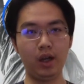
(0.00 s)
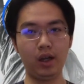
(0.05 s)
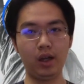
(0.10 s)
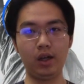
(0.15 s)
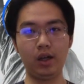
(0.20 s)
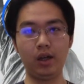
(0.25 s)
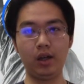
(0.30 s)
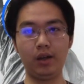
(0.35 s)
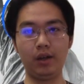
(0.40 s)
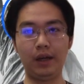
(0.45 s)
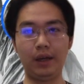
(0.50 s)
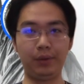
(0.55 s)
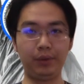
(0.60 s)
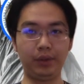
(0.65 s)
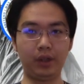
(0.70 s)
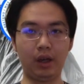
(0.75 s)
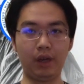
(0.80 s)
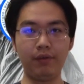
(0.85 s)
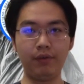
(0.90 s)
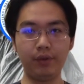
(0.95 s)
uh,
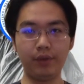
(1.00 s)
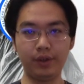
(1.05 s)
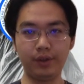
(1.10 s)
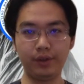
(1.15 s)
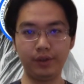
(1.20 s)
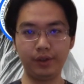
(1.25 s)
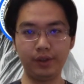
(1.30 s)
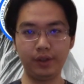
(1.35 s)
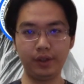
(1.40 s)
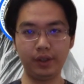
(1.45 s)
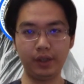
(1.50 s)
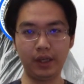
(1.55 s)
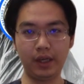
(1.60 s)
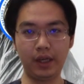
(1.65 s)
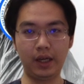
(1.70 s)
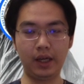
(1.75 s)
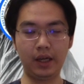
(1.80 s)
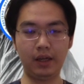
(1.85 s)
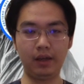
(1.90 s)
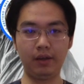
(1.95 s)
annual conference.
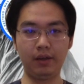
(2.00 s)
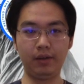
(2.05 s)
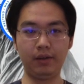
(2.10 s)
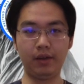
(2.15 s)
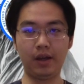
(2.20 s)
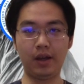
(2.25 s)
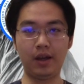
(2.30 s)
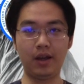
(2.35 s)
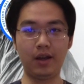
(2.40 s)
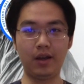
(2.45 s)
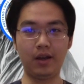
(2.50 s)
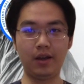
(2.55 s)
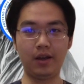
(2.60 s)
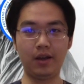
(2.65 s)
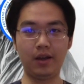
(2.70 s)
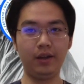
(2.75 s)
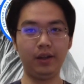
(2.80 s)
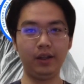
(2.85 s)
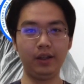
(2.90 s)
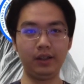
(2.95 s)
And uh,
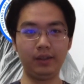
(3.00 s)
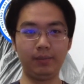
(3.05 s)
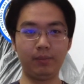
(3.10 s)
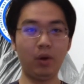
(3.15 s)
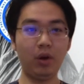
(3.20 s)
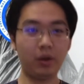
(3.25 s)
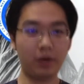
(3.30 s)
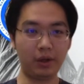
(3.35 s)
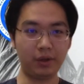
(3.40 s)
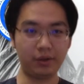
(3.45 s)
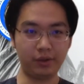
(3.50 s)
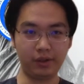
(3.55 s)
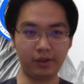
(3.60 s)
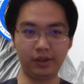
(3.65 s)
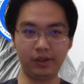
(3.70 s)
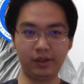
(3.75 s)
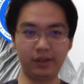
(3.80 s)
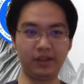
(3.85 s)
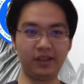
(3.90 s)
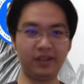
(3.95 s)
small
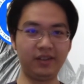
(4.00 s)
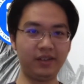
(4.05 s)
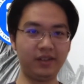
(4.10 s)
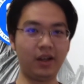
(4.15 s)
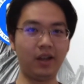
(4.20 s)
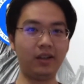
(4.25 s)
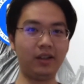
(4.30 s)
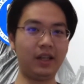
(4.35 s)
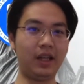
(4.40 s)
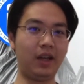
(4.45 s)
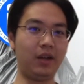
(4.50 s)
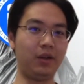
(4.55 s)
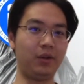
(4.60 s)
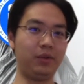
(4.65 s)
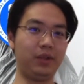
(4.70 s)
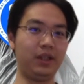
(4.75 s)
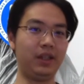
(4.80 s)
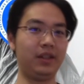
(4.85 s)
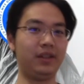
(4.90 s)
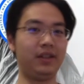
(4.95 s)
correction, it's not
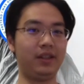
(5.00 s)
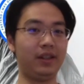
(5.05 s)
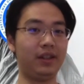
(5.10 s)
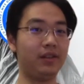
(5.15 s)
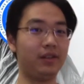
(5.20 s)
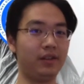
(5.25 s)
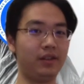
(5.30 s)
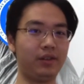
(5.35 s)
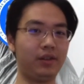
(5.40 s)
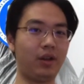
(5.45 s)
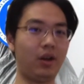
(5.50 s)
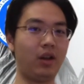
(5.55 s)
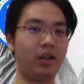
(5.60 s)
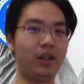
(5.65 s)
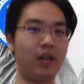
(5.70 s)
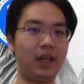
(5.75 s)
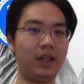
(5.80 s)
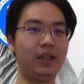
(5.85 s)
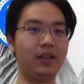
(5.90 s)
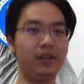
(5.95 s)
996, it's called
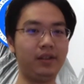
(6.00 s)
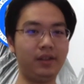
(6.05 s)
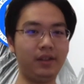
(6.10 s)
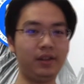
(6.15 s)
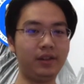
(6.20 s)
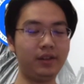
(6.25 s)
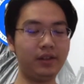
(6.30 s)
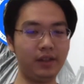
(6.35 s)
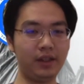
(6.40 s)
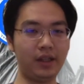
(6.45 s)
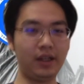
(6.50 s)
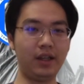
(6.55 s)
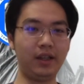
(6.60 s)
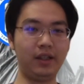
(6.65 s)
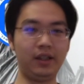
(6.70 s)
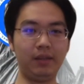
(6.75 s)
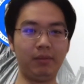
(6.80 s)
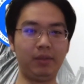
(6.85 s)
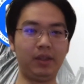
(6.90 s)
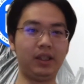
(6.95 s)
996.
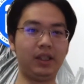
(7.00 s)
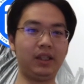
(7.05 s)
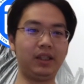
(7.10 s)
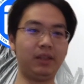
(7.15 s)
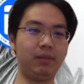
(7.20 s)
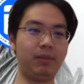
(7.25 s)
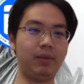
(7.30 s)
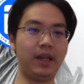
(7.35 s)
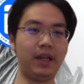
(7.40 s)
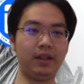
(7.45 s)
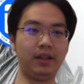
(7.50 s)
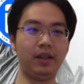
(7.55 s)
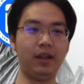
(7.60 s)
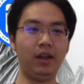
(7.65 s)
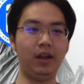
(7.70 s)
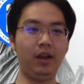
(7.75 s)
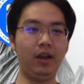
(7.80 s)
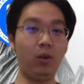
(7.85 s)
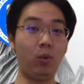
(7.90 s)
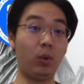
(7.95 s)
And I'm gonna explain
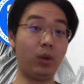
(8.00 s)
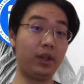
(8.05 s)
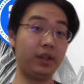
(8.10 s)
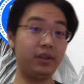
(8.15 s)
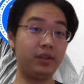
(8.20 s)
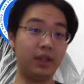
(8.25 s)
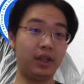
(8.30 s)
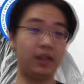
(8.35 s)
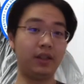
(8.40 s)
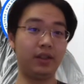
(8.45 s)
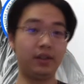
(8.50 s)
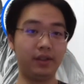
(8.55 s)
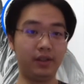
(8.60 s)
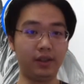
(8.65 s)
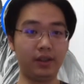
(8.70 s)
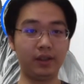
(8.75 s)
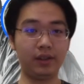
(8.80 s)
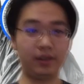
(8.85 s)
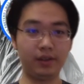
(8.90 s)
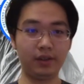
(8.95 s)
what is
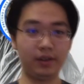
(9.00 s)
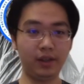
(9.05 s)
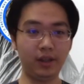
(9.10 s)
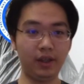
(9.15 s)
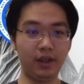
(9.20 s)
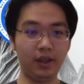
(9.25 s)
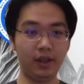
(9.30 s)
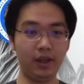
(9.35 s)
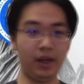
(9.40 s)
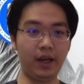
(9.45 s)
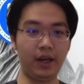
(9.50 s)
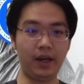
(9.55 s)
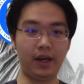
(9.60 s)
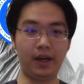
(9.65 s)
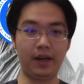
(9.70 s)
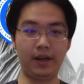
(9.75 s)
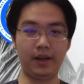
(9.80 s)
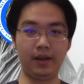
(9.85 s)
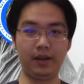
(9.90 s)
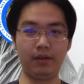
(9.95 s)
996
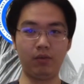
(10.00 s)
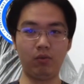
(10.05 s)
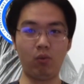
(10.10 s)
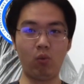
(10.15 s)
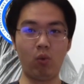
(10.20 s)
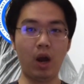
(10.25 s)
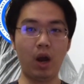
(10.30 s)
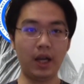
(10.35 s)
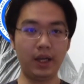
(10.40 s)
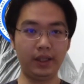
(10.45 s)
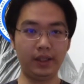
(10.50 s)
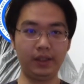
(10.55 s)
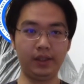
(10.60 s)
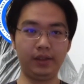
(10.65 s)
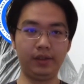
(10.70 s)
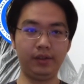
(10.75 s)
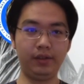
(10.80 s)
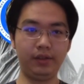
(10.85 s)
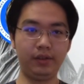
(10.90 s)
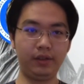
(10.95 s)
and why
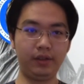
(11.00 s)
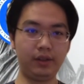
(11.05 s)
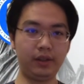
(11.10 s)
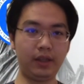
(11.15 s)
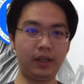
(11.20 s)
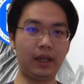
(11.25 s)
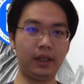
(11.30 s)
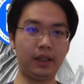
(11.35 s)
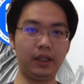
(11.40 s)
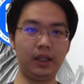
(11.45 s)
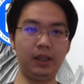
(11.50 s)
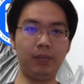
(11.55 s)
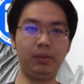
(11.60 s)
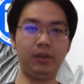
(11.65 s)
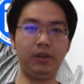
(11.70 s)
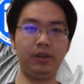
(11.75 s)
is tech labor